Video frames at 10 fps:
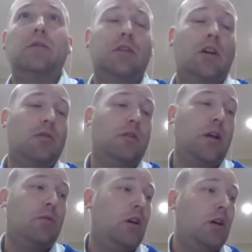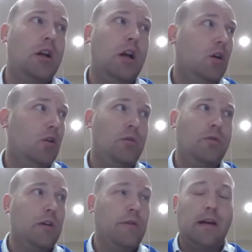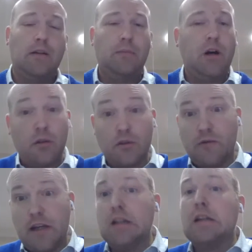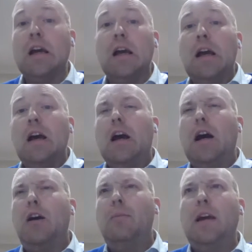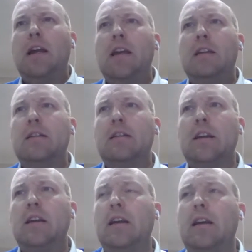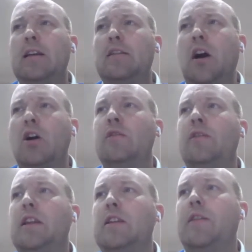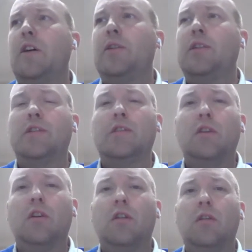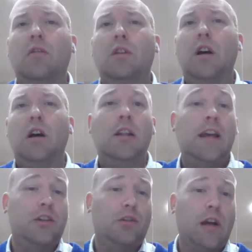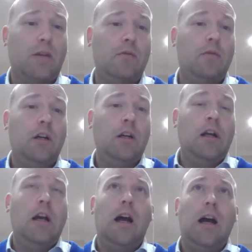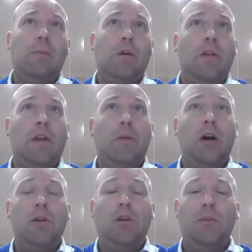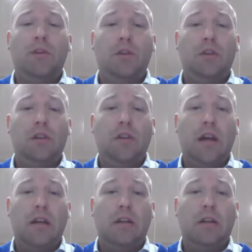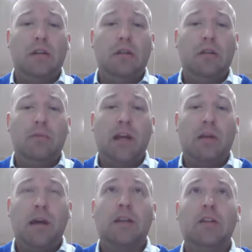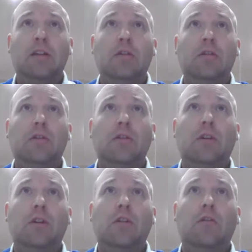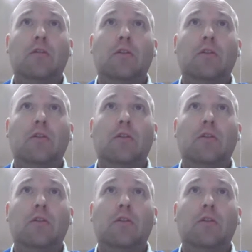cycle network, all 12,000 miles of it, is overly focused on leisure travel, and that there might be opportunities there to make better use of